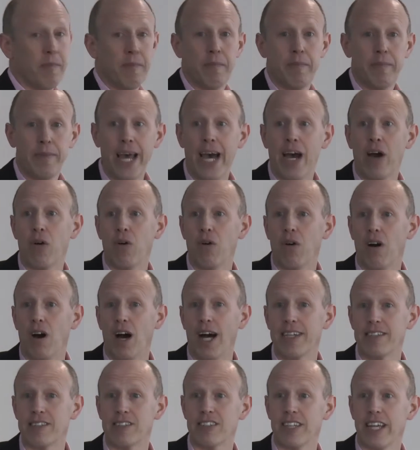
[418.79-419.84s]
Now,
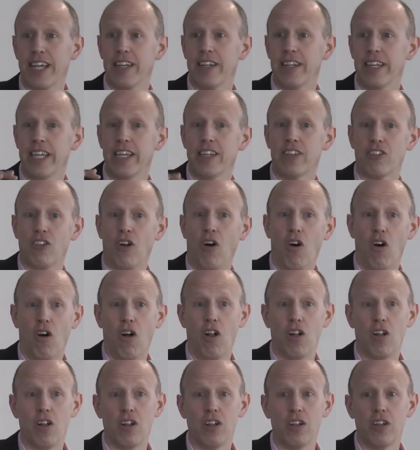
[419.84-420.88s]
I said it's
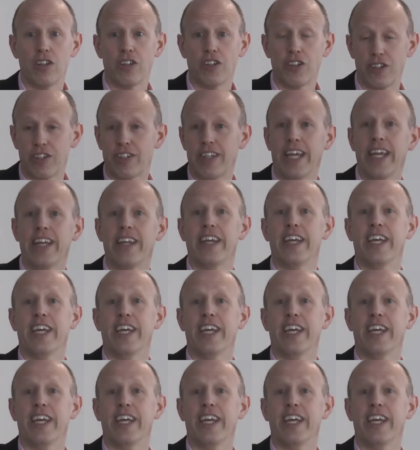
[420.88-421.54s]
all your data